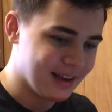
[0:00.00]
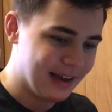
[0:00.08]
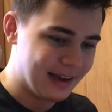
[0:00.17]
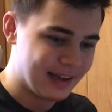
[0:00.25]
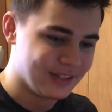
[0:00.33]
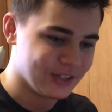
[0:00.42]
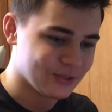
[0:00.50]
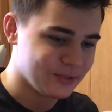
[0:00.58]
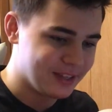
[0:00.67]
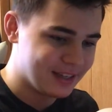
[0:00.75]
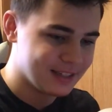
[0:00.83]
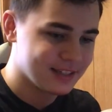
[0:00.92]
I just
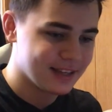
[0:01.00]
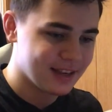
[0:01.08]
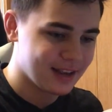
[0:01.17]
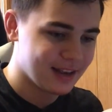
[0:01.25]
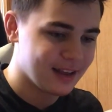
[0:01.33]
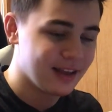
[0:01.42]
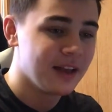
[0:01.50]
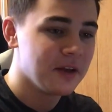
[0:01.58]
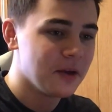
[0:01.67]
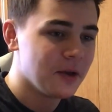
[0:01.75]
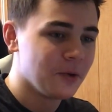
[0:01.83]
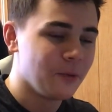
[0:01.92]
realized
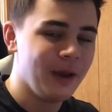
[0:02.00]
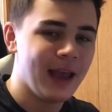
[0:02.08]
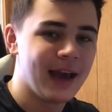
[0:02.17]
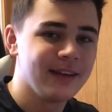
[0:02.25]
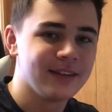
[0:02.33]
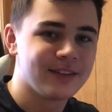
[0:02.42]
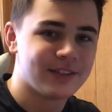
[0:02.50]
we had it